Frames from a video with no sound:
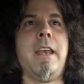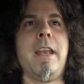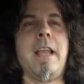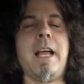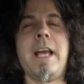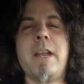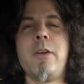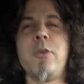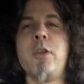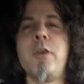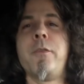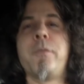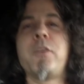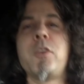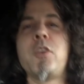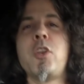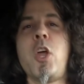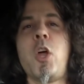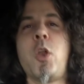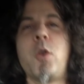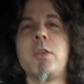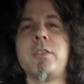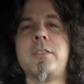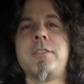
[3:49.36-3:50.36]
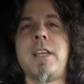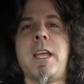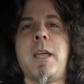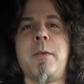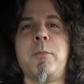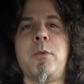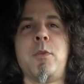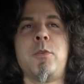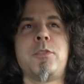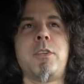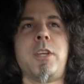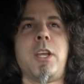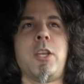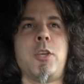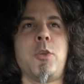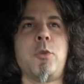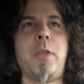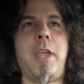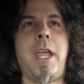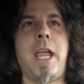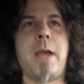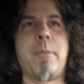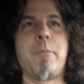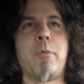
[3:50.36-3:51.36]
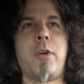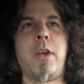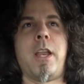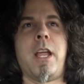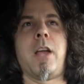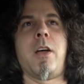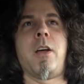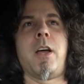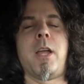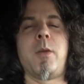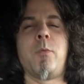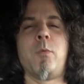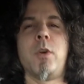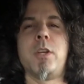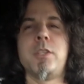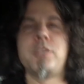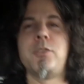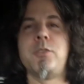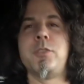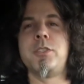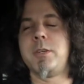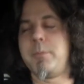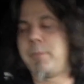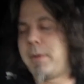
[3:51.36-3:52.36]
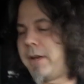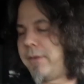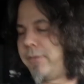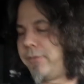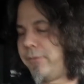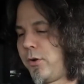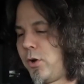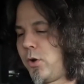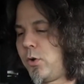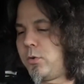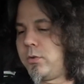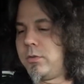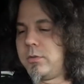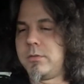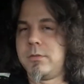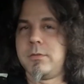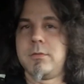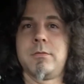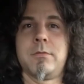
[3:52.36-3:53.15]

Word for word: mm, I don't know if you noticed, I'm using a new camera now. I was using my phone,